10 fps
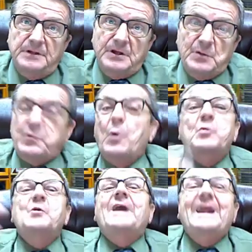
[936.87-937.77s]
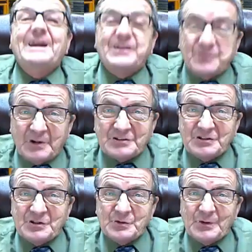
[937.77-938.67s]
procreating as much in the
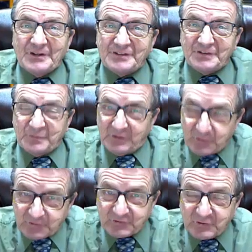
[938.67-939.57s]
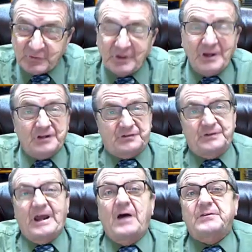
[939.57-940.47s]
U.S. as we used to, so
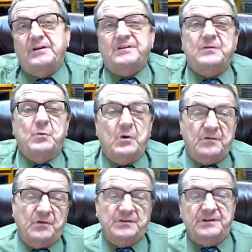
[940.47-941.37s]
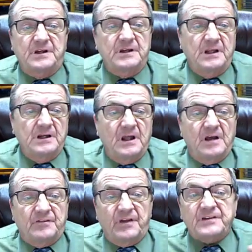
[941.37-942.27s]
now that's the workforce that I need.
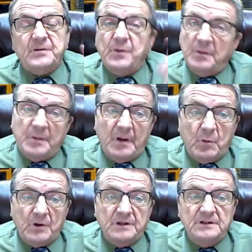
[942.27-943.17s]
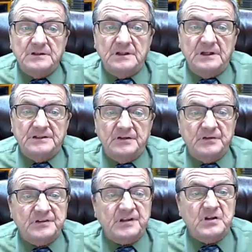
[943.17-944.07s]
Flexible while working different
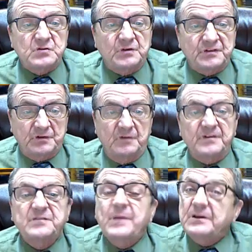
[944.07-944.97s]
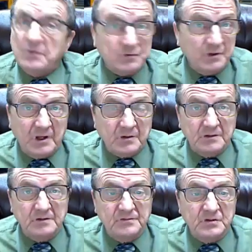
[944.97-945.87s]
schedules, serve as mentor to younger
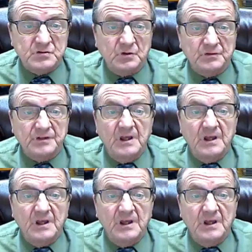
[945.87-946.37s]
individuals,